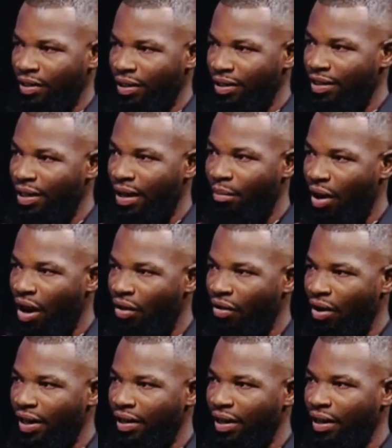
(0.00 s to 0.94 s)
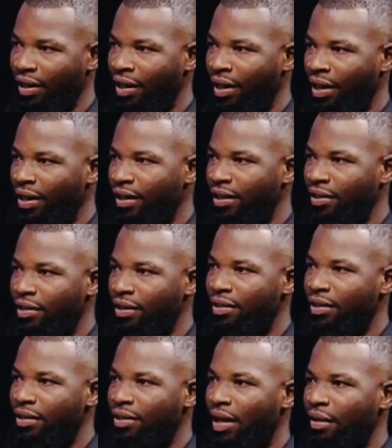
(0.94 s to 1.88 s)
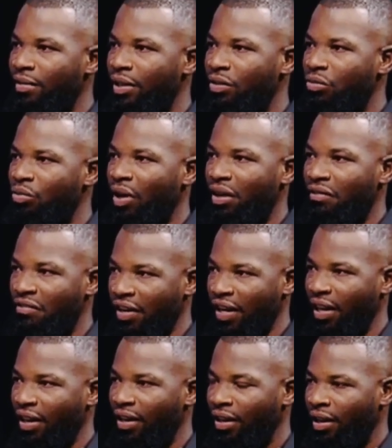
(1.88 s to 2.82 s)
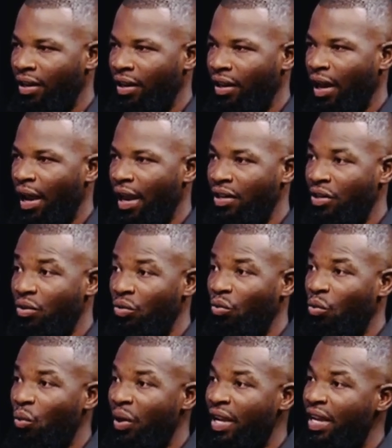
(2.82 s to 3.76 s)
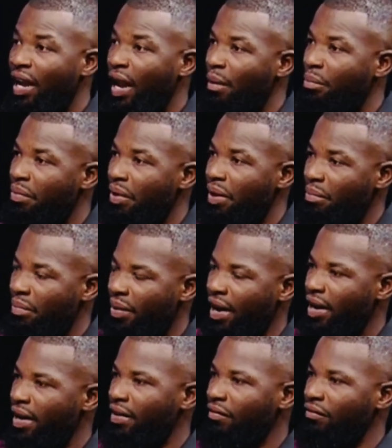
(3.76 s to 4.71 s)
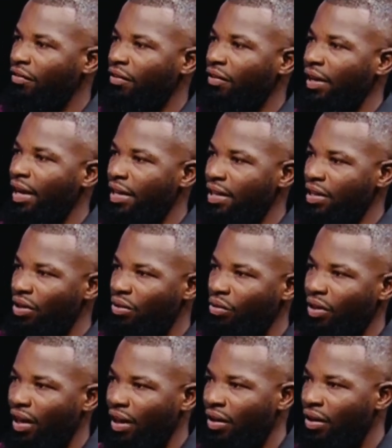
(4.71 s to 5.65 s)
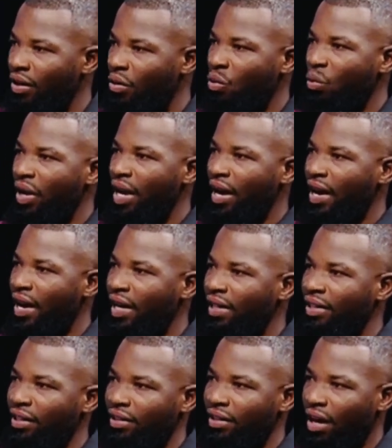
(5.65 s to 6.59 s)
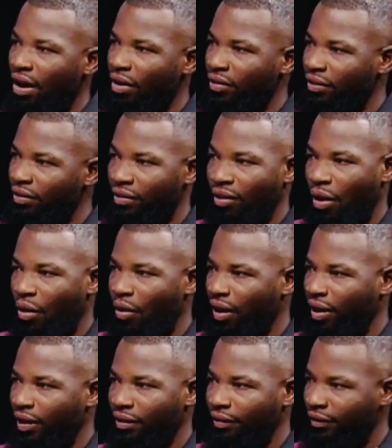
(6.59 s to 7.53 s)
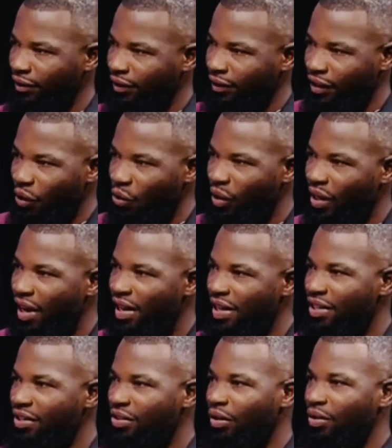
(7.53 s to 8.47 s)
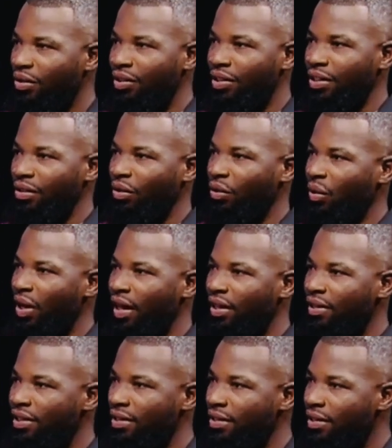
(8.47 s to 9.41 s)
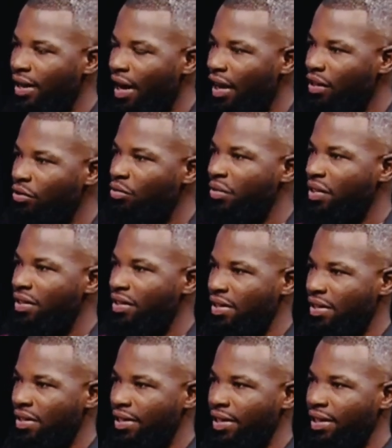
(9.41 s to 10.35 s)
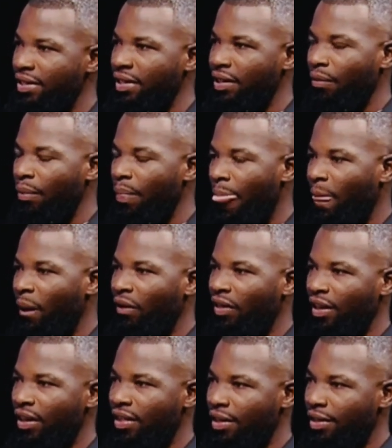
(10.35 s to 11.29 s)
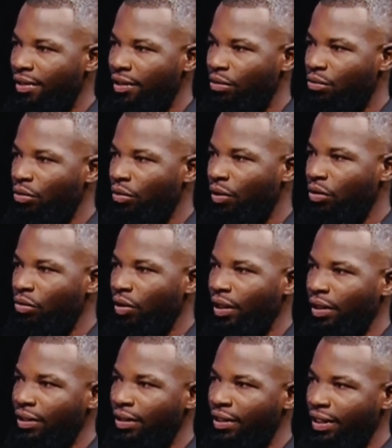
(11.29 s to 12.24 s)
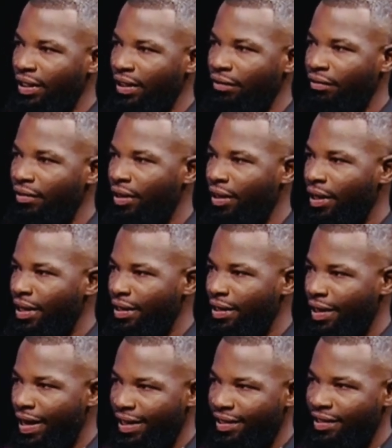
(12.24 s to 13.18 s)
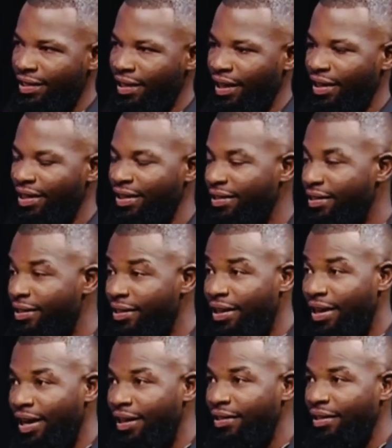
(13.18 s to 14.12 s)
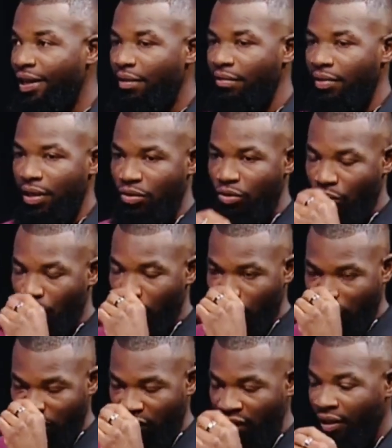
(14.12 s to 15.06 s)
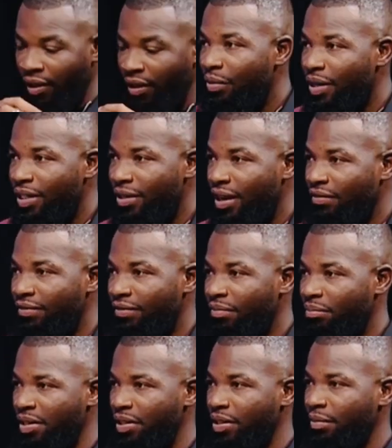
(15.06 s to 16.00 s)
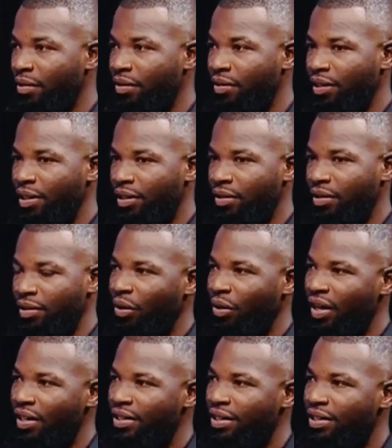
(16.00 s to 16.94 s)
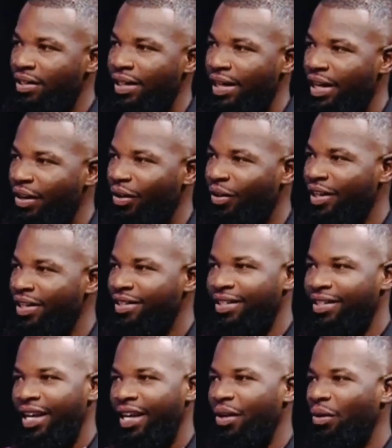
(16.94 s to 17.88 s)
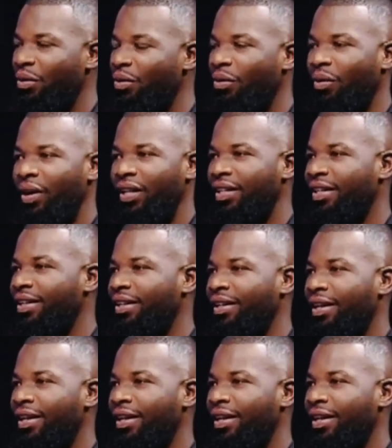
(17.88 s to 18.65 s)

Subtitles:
December holiday, this is the time that we are free. And we are preparing for a new year. We are writing down our New Year resolution. We are trying to be strategic on the things that we want to achieve next year. This is the right time that, you must have principles that you can just lean on and say, you know what,